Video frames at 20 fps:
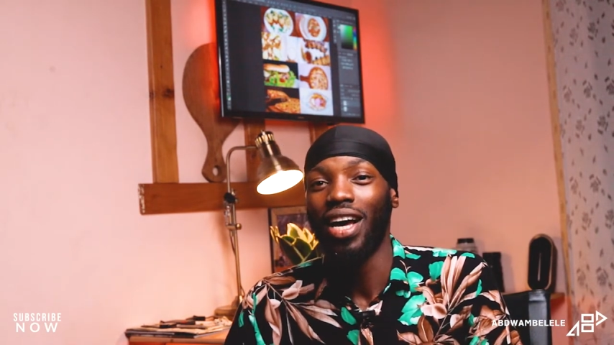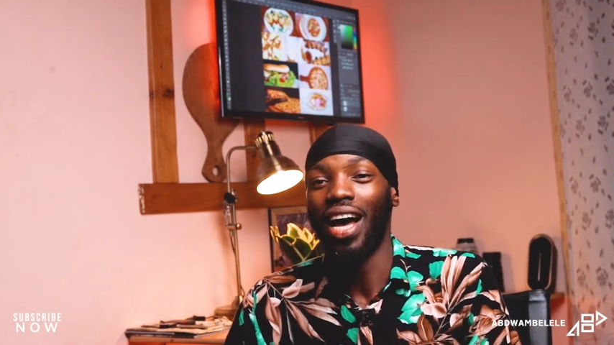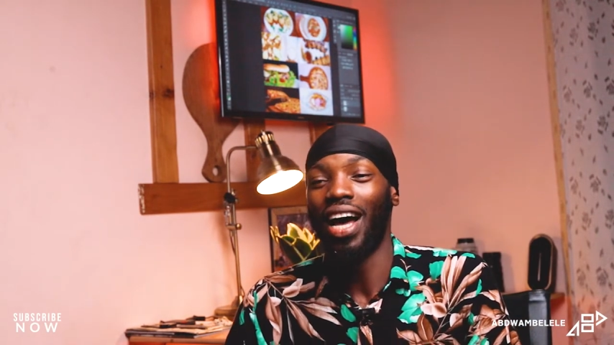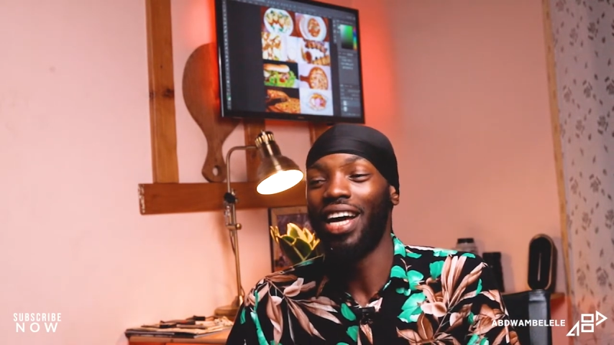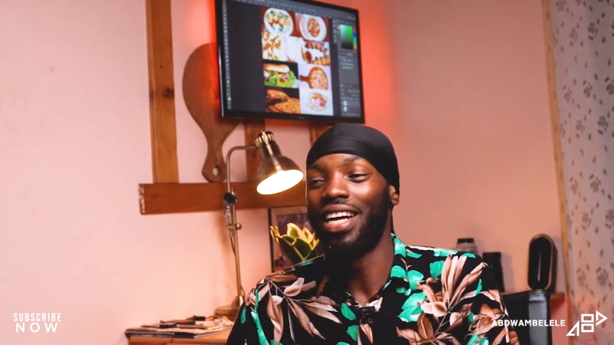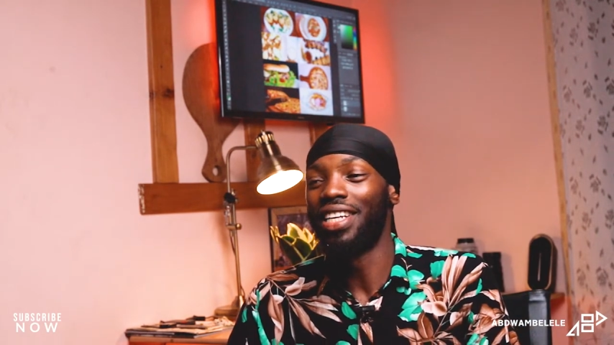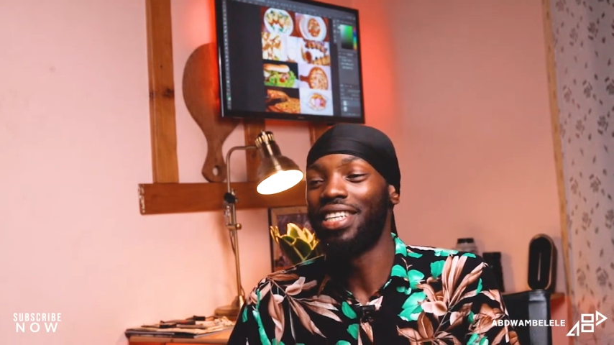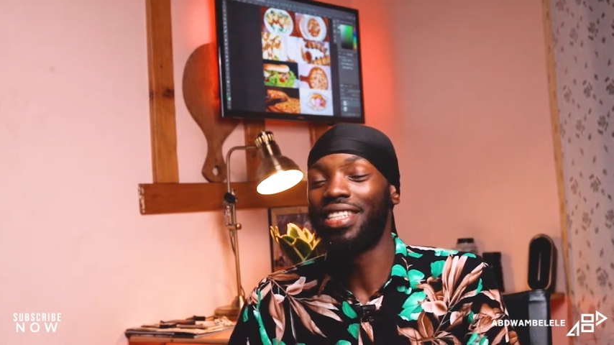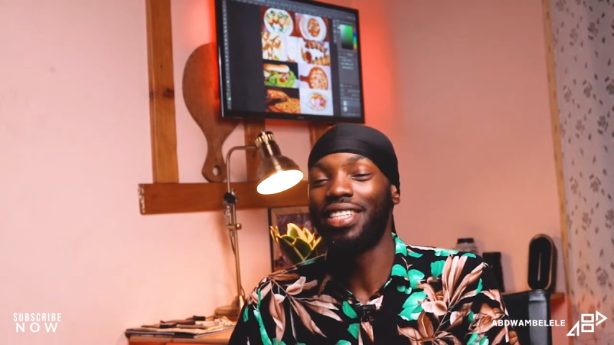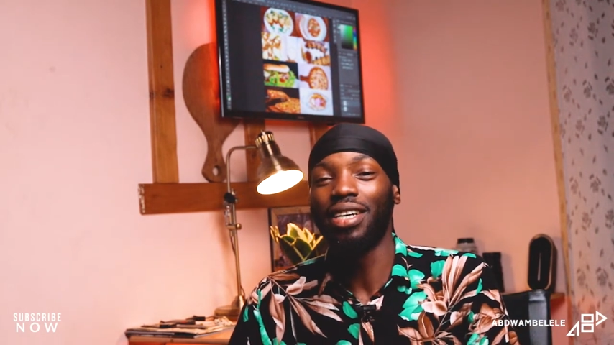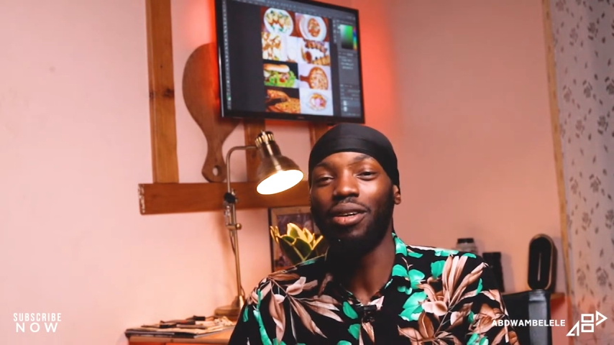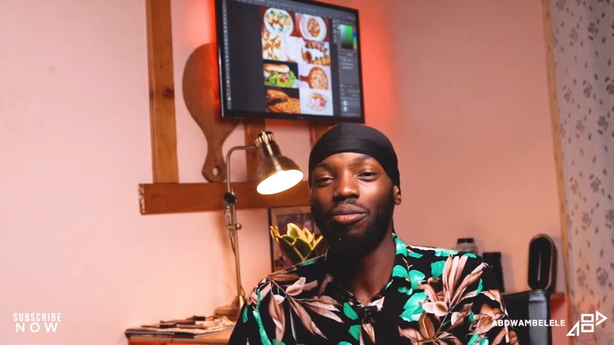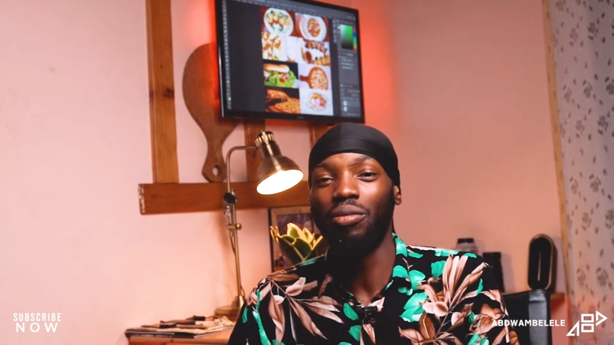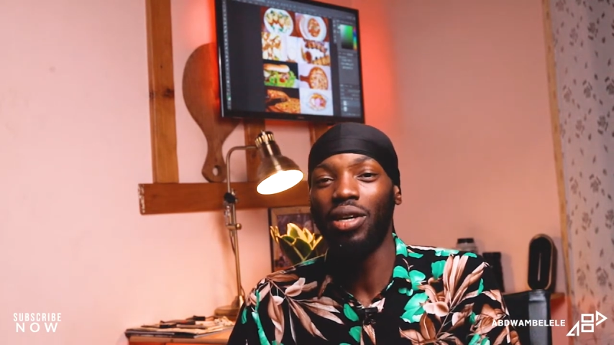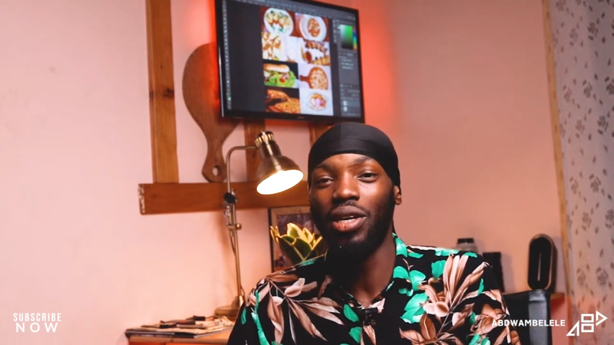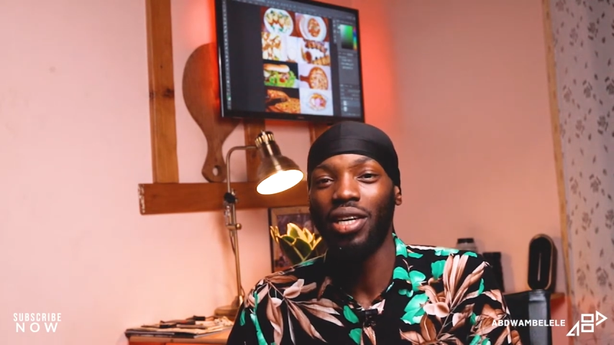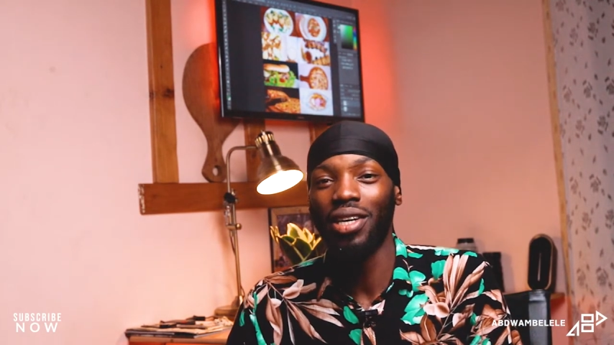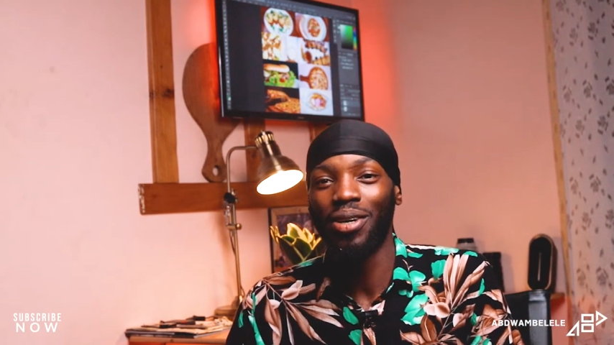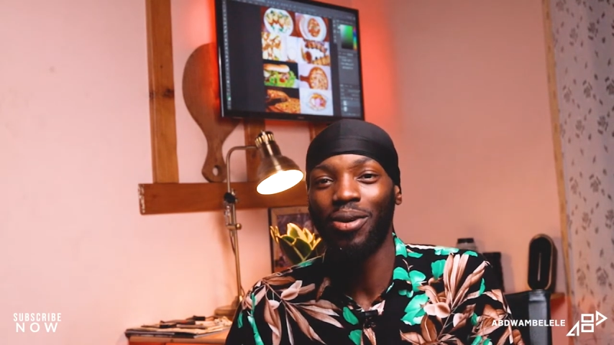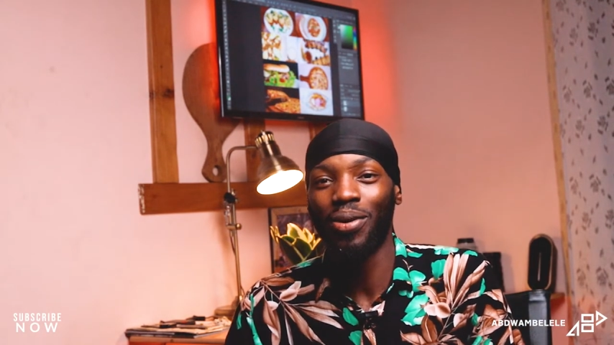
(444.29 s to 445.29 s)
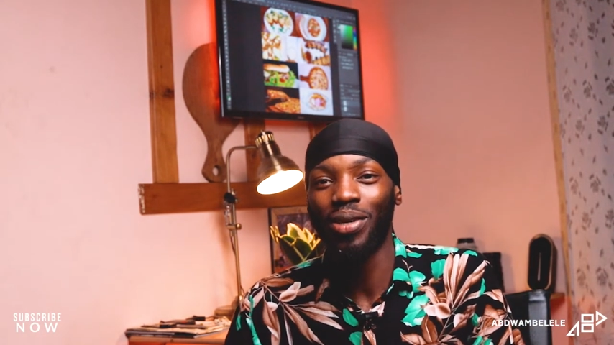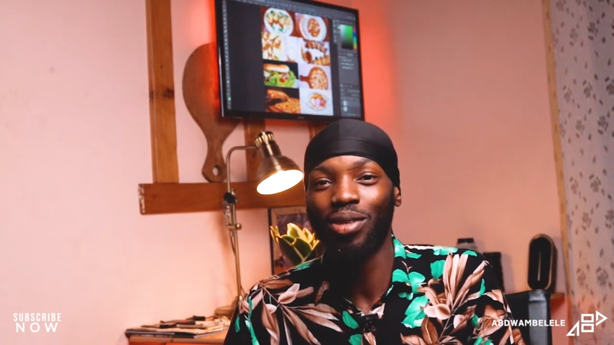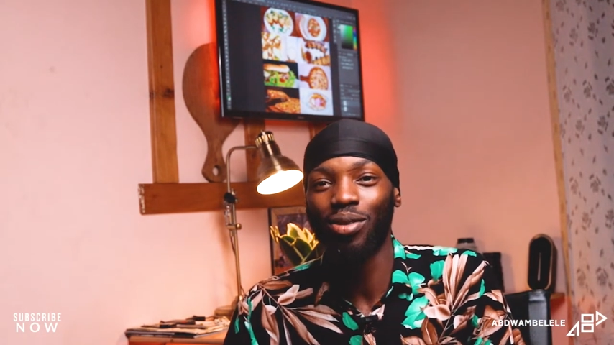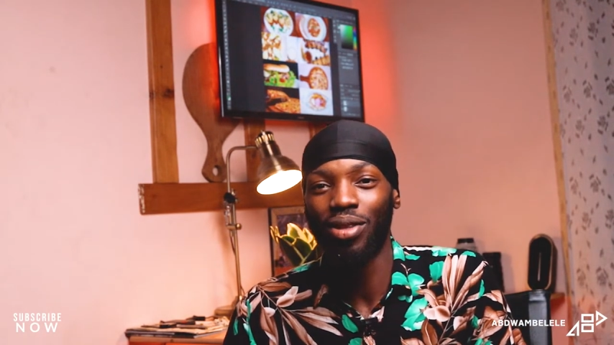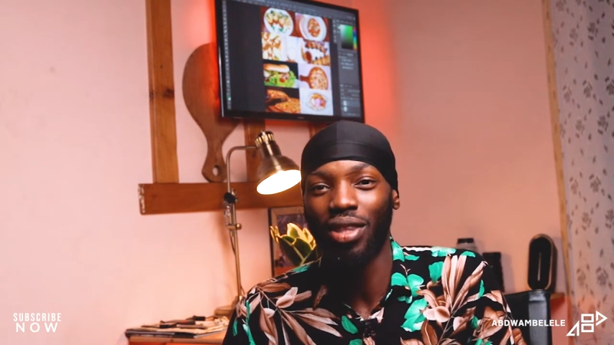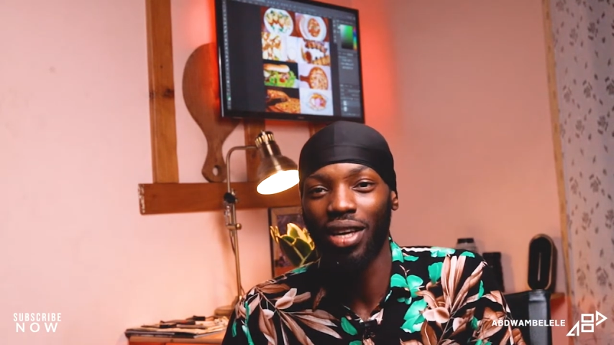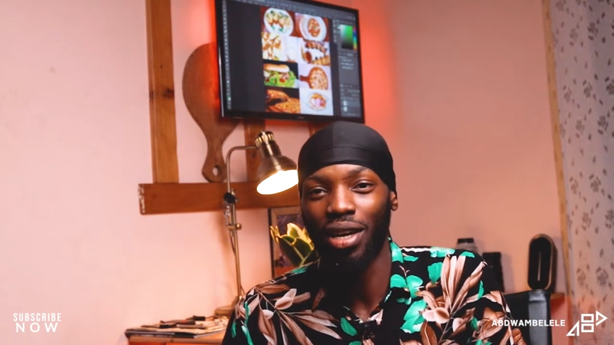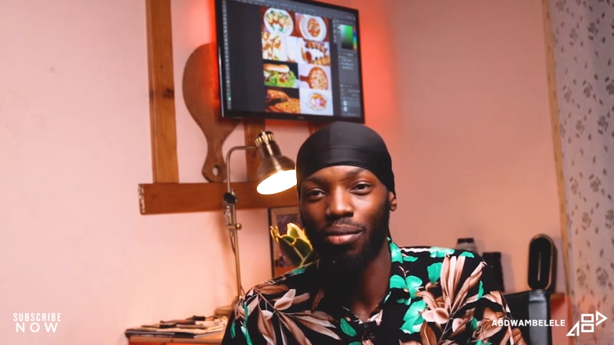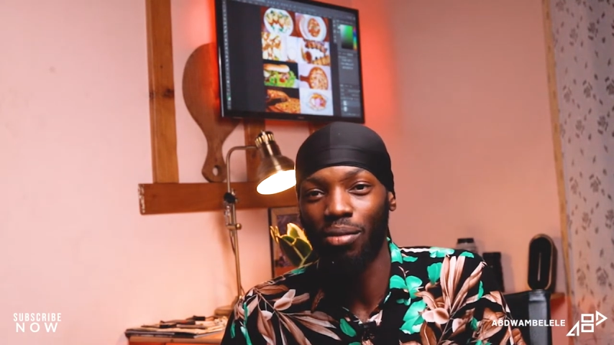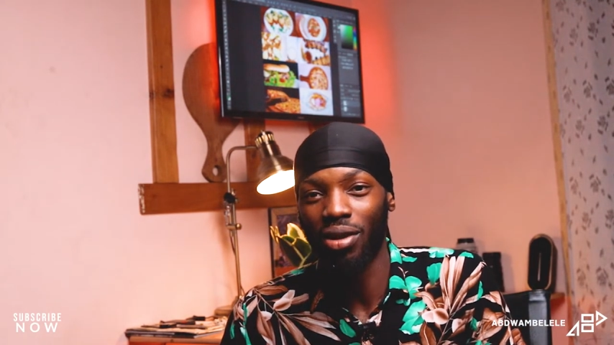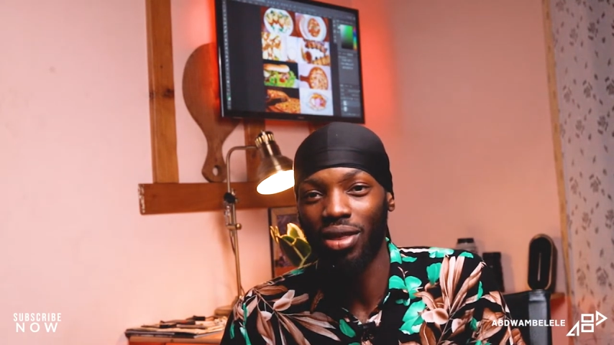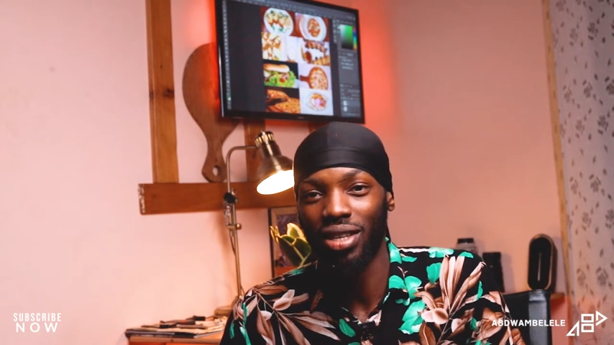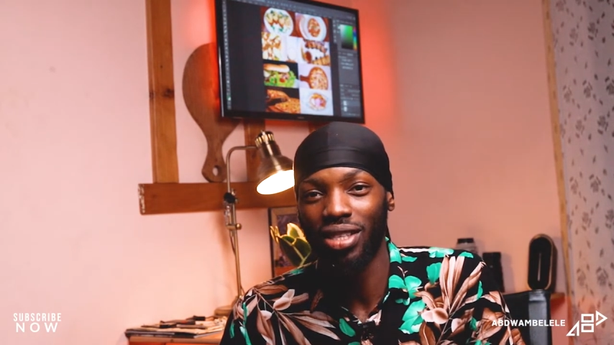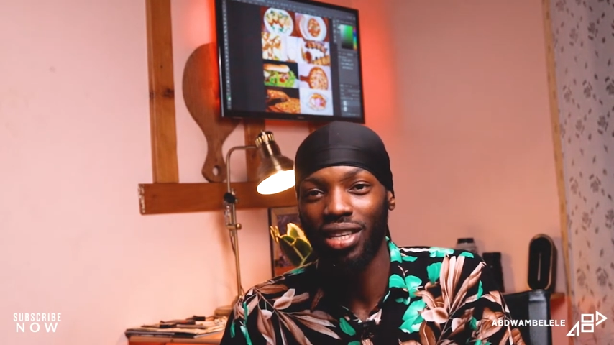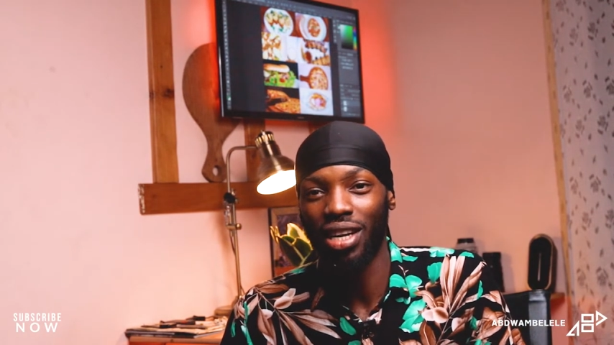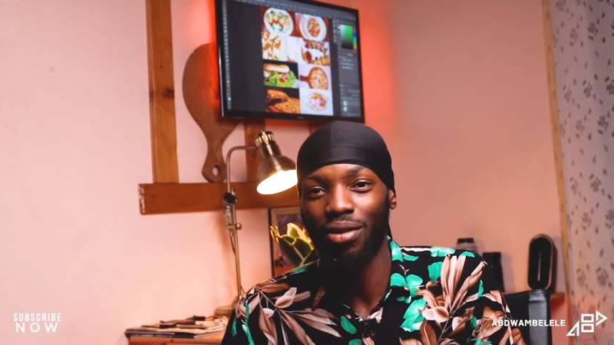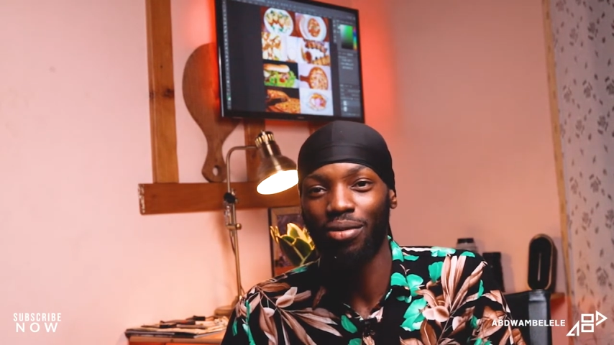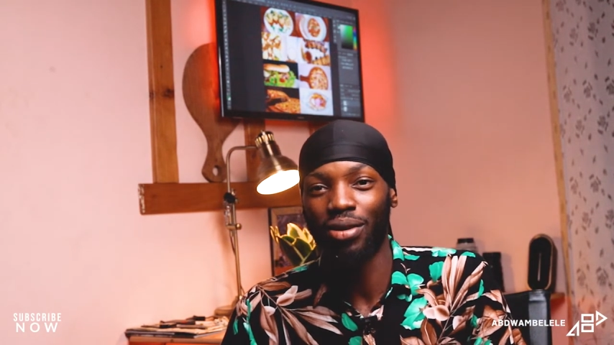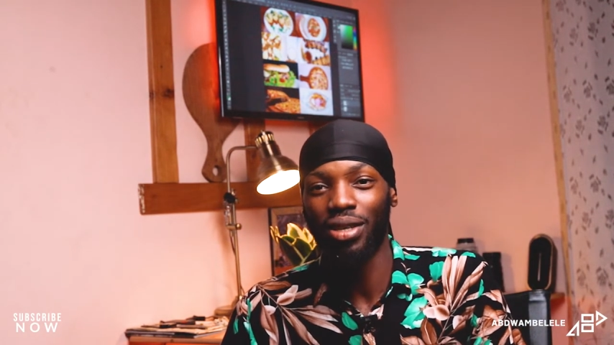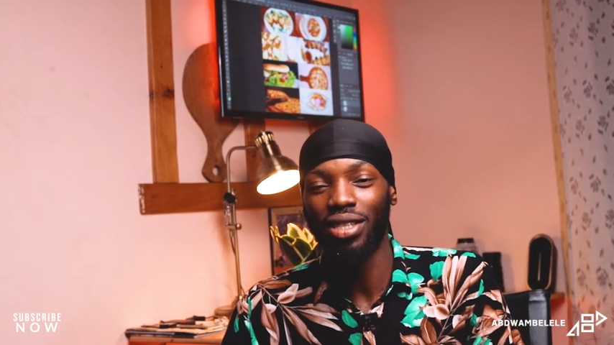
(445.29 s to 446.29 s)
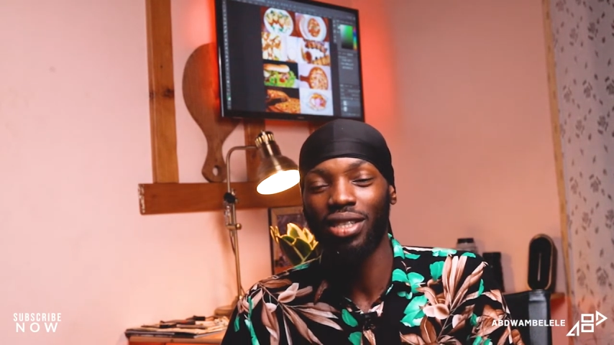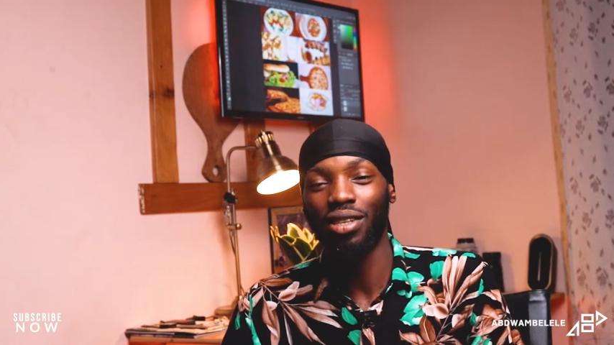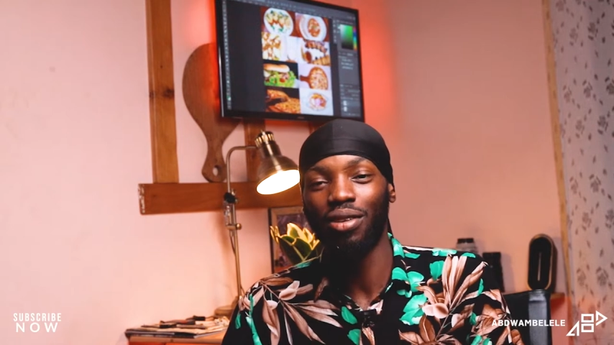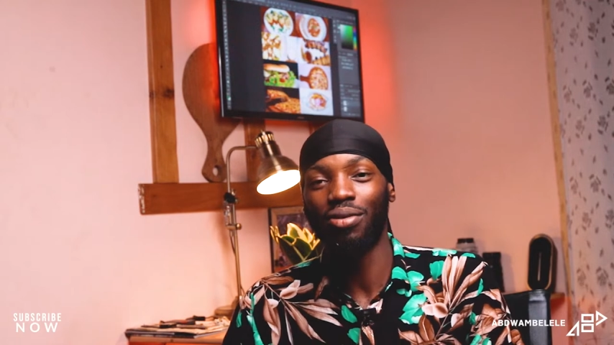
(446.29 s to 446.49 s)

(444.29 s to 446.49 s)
and tell me what you think about this advert.